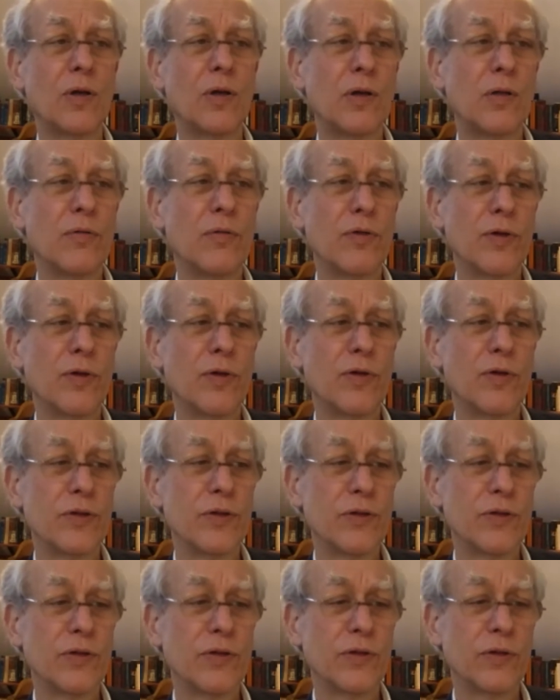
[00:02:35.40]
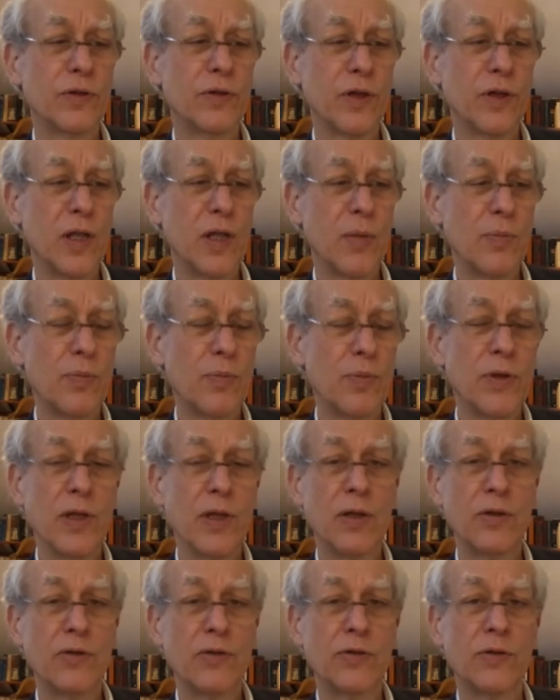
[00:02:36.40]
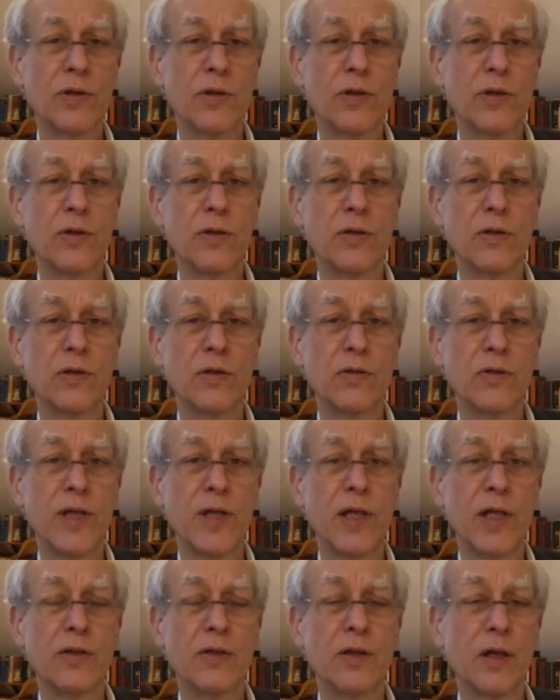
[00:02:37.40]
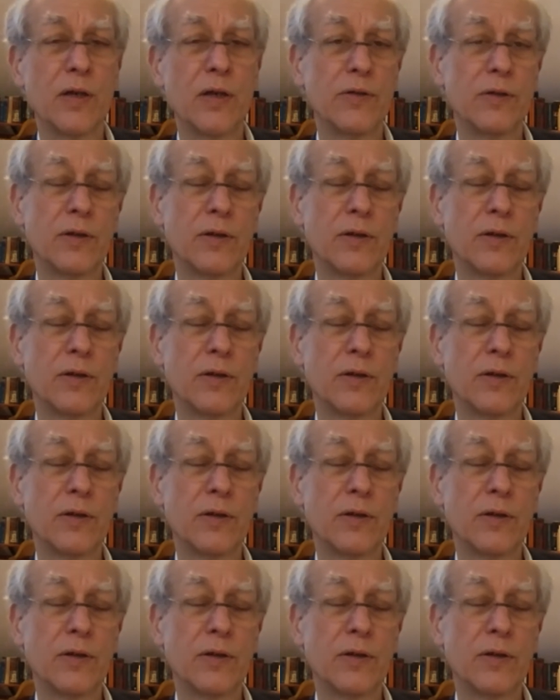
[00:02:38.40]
for to keep things uh, sanitized?